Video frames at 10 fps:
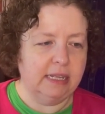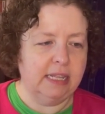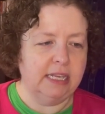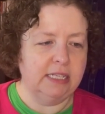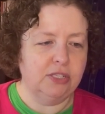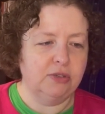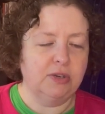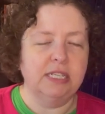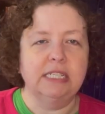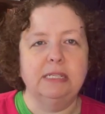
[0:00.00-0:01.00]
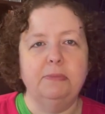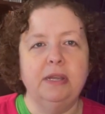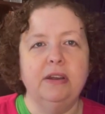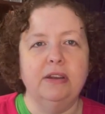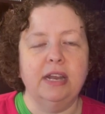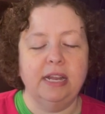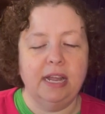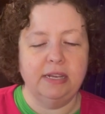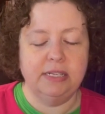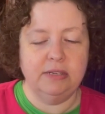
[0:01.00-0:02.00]
and then he sort of disappeared, and
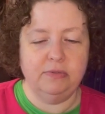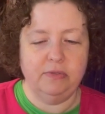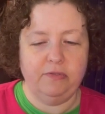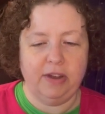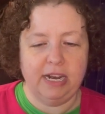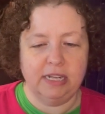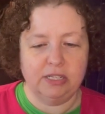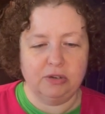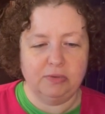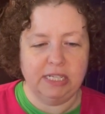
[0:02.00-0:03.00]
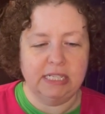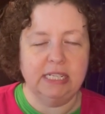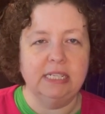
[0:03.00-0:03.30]
I didn't find out till recently.